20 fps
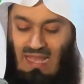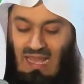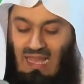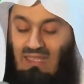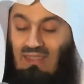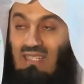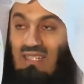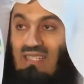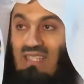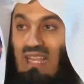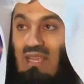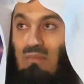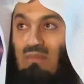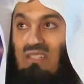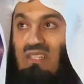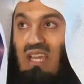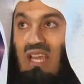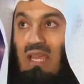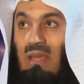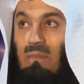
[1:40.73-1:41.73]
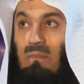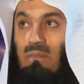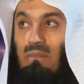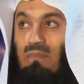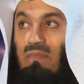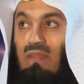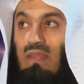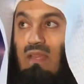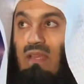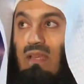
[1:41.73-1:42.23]
At the same
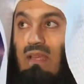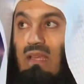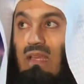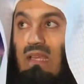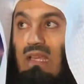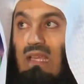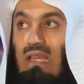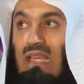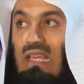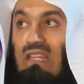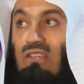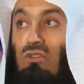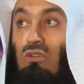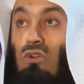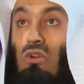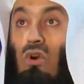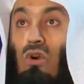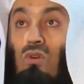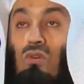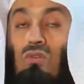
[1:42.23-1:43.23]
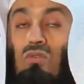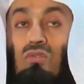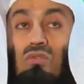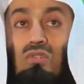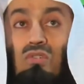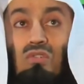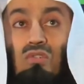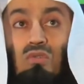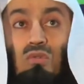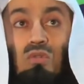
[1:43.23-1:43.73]
time, it
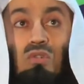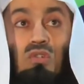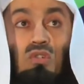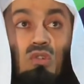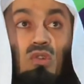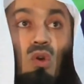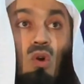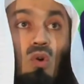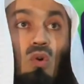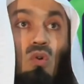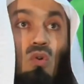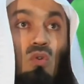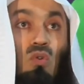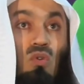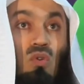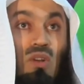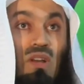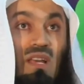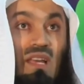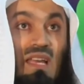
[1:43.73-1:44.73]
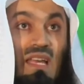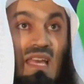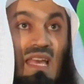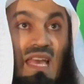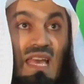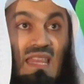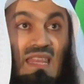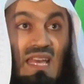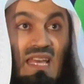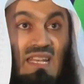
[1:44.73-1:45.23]
goes to show
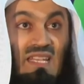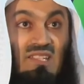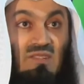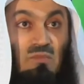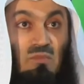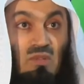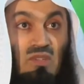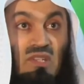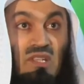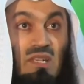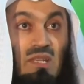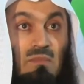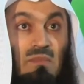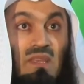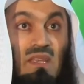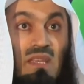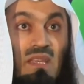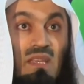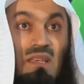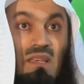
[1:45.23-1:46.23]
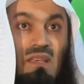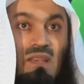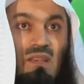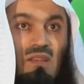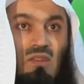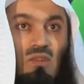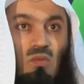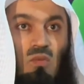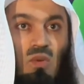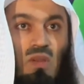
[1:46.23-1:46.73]
that as Muslimin,
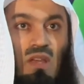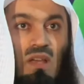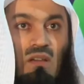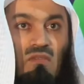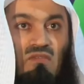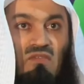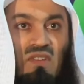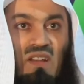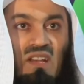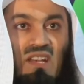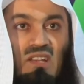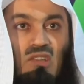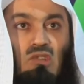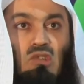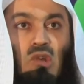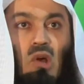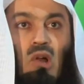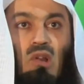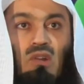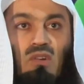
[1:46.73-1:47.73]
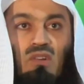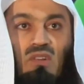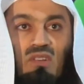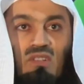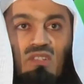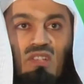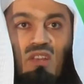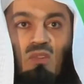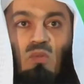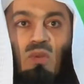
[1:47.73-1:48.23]
we are very
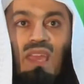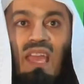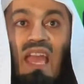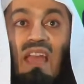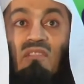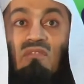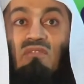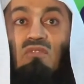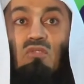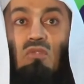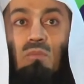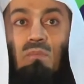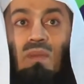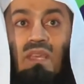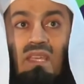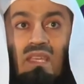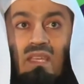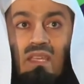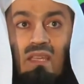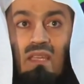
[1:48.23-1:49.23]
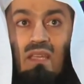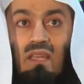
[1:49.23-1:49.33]
tolerant and we have to be.